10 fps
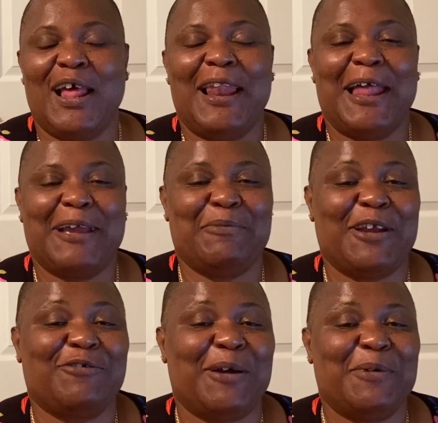Like my
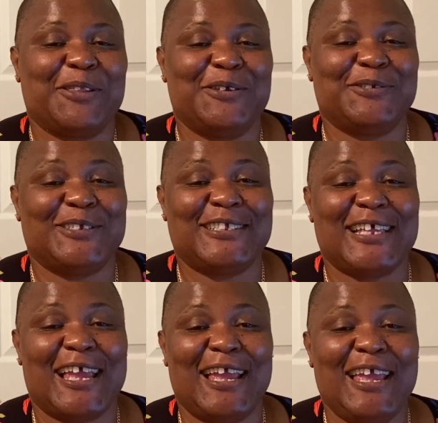grandmother used to
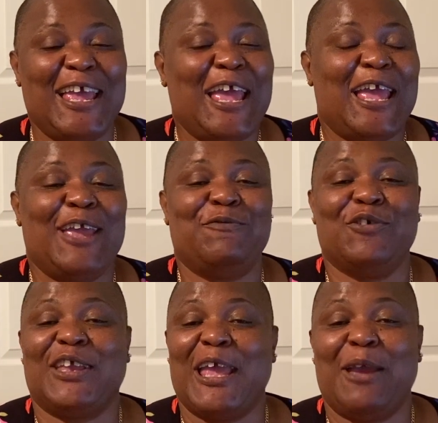say, if you
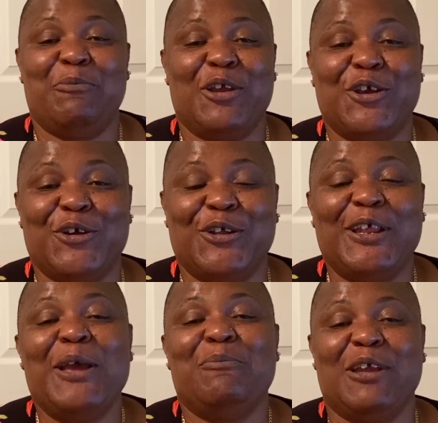can be good,
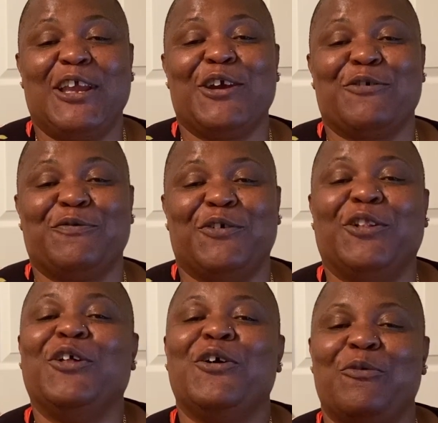be
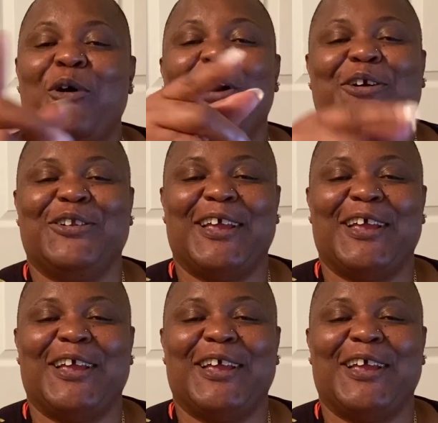careful. Walk good,